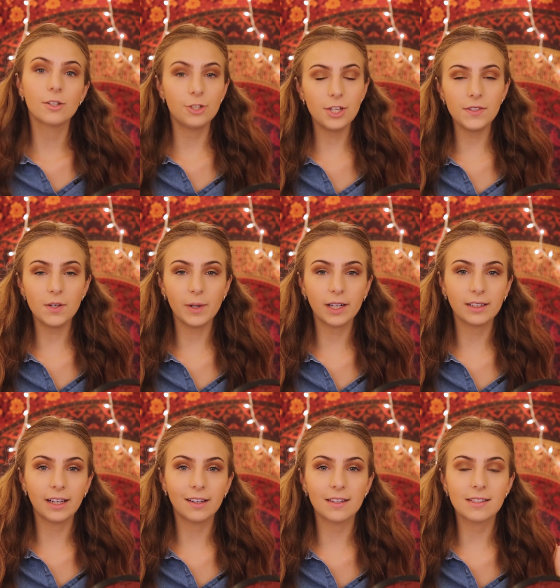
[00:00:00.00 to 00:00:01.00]
Just so we're
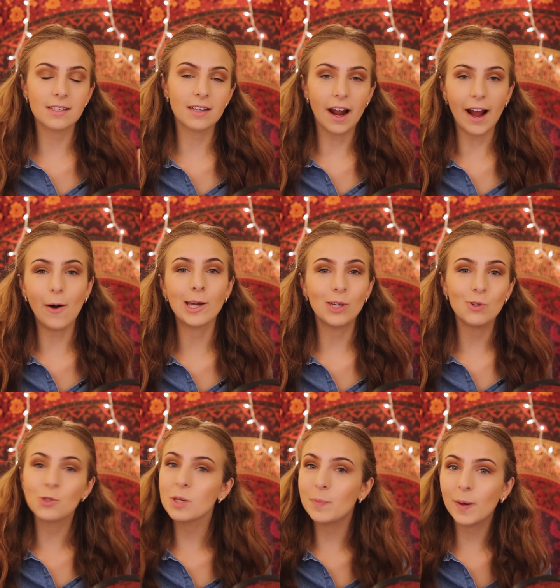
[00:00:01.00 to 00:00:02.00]
clear, this is not how I
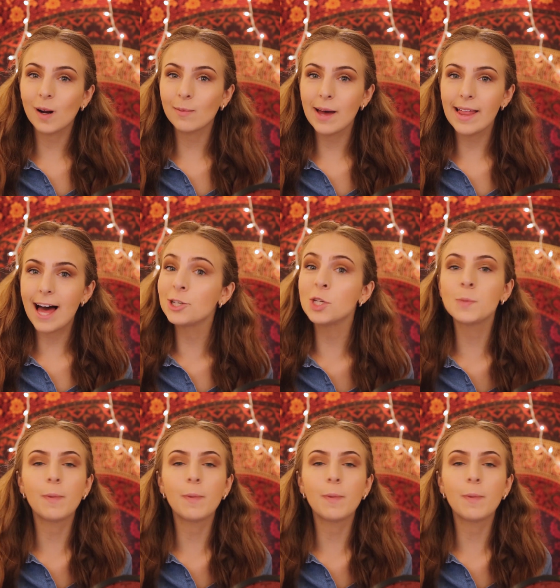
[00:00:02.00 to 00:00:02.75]
usually put on my lashes,